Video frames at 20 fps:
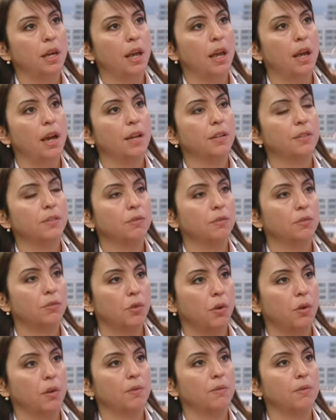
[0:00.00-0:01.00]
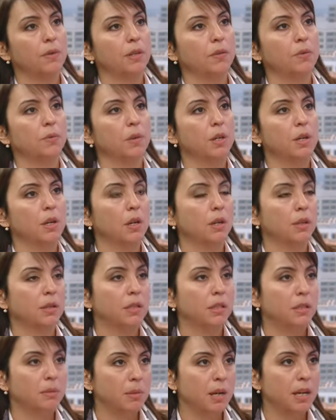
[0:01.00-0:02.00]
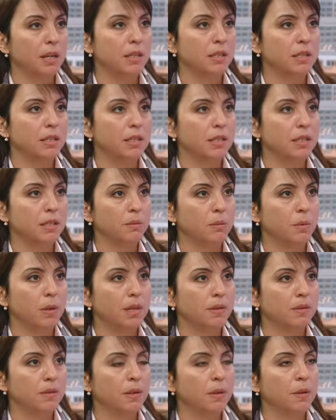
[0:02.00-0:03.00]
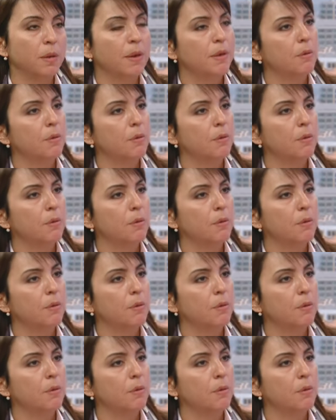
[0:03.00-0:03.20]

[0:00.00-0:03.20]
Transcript: as geographies where you looked at the banking system risk.